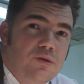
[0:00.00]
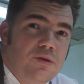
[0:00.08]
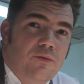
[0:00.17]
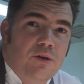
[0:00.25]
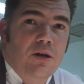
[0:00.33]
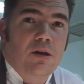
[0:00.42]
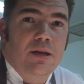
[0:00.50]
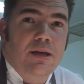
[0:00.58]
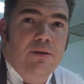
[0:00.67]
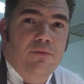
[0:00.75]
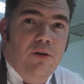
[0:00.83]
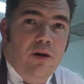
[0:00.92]
the finale
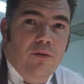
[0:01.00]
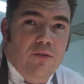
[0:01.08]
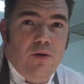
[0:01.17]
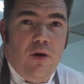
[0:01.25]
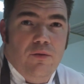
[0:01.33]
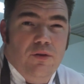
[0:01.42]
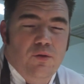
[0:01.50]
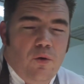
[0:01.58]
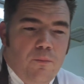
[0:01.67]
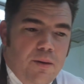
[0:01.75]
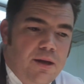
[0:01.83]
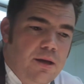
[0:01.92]
of, of, the, of the
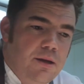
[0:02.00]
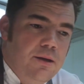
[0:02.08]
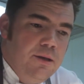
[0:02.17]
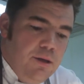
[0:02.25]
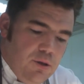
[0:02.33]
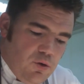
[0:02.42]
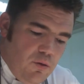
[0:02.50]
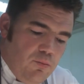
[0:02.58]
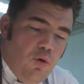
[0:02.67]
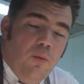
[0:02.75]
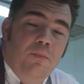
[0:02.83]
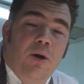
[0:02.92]
sort of bigger, sort of
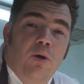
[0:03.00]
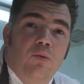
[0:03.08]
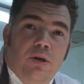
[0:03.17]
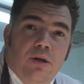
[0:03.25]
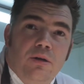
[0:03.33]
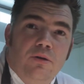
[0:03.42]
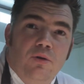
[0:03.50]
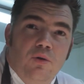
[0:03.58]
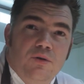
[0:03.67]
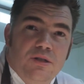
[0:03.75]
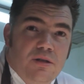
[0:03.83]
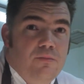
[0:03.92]
more bolder
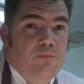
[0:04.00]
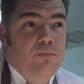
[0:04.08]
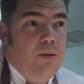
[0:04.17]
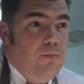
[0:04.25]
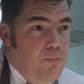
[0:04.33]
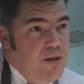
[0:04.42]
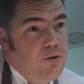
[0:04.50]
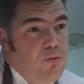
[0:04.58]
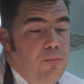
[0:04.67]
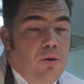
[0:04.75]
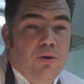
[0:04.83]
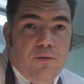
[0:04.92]
courses and bigger and
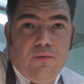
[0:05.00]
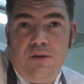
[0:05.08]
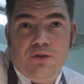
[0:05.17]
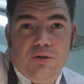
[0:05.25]
bolder fish as